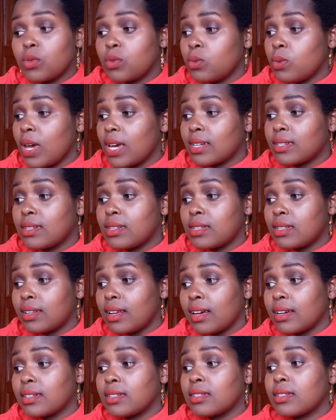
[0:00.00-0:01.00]

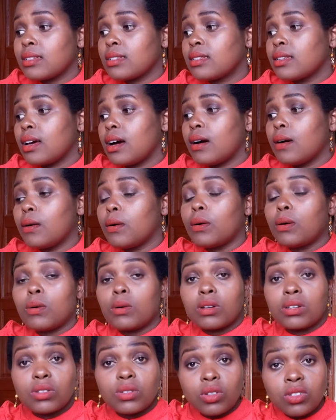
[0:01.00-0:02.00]
extract our
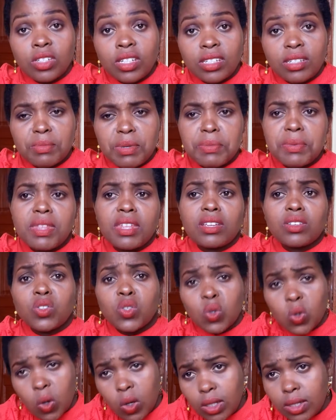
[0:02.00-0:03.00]
resources, maybe the
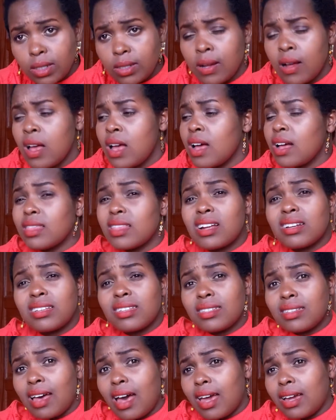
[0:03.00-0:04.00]
salt, that is
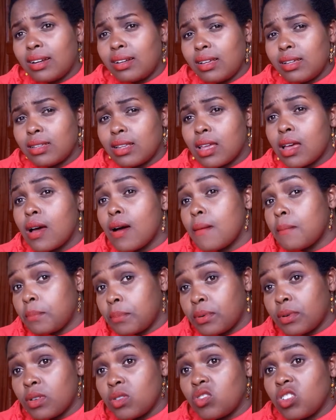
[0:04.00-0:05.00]
a high risk
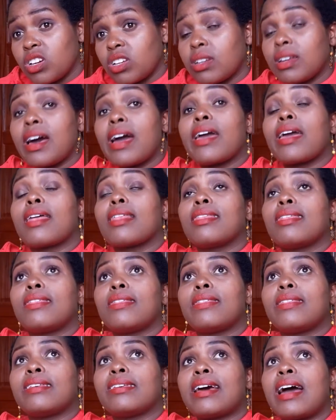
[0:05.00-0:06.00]
project. I
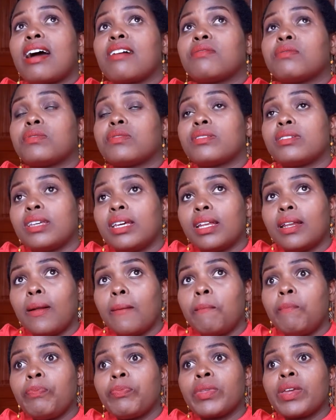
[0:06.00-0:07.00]
have seen
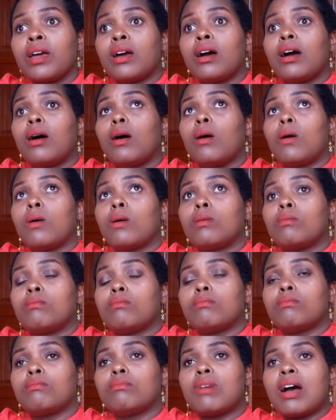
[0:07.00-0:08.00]

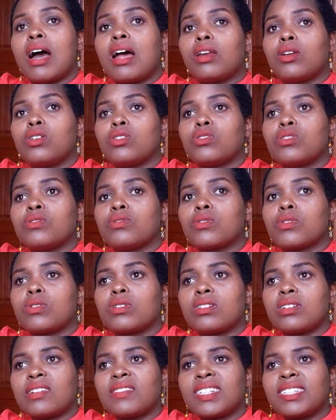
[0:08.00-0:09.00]
a lot of
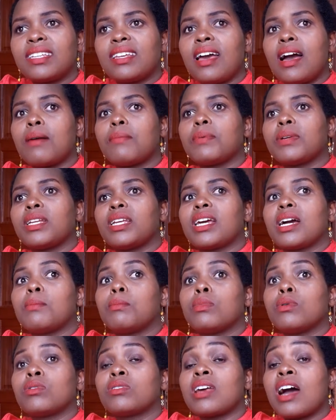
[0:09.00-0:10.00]
controversy happening
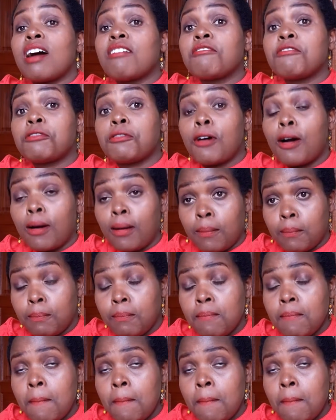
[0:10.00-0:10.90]
about a farm